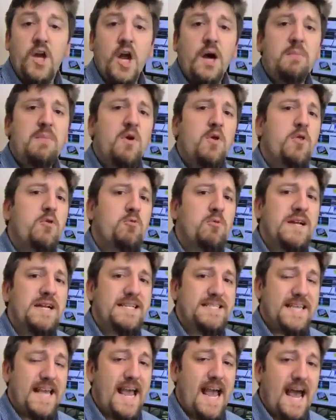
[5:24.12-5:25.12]
Number
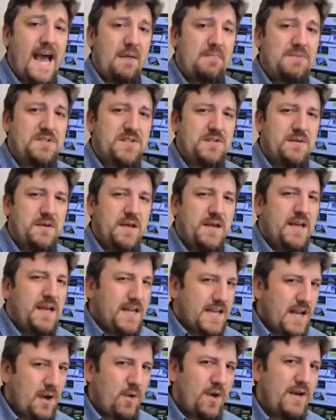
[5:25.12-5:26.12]
3 is apps.
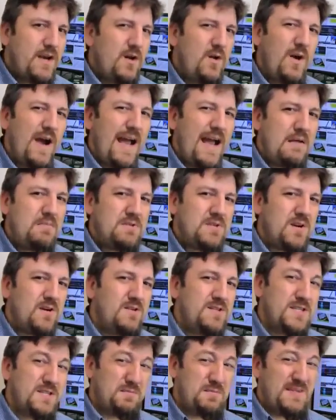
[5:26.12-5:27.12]
Now I know apps
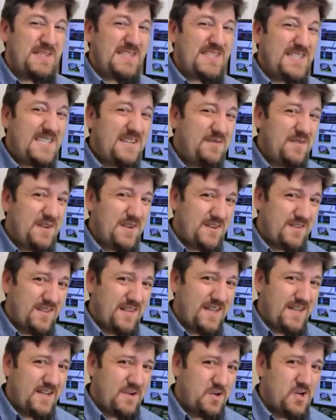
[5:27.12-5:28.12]
aren't
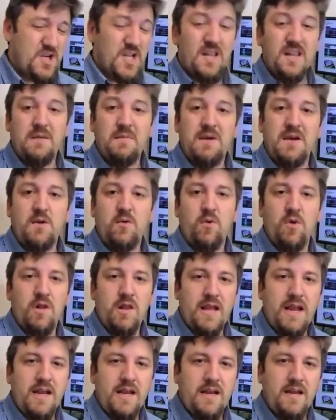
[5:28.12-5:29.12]
specifically Jelly Bean
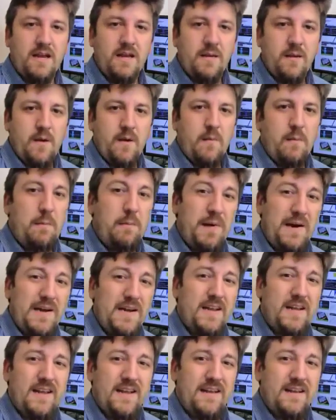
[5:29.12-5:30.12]
related,
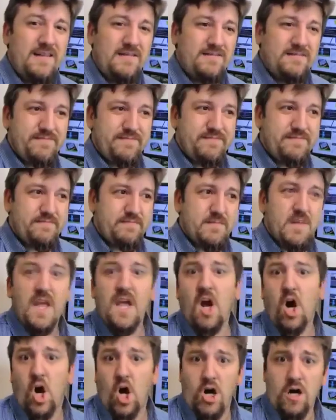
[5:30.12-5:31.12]
but
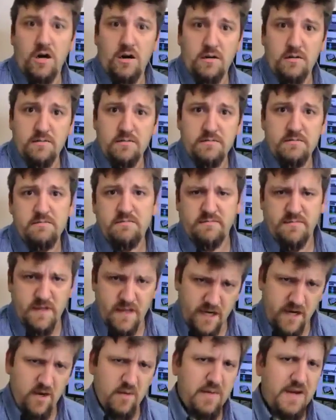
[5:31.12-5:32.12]
they are.
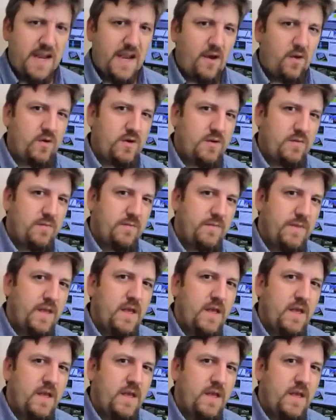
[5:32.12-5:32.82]
Hear me out.